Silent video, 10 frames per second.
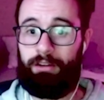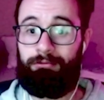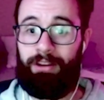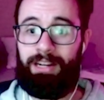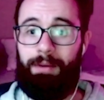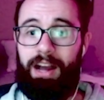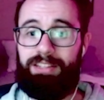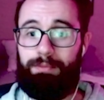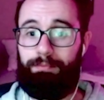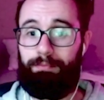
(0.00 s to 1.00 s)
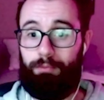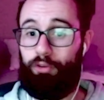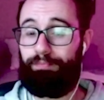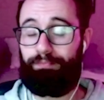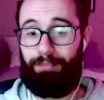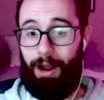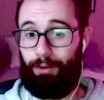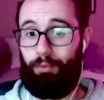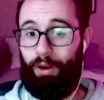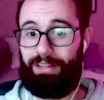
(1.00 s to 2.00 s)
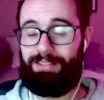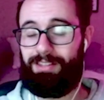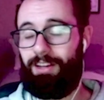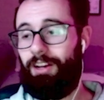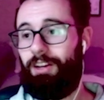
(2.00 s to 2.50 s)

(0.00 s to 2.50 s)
Randomize move power points.